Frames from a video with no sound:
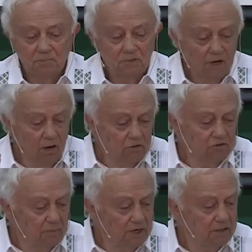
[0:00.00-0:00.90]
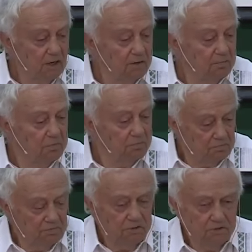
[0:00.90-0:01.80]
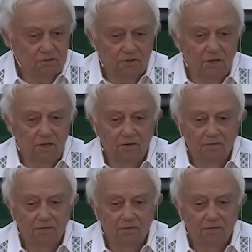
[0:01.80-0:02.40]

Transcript: Now it's my time. It's okay.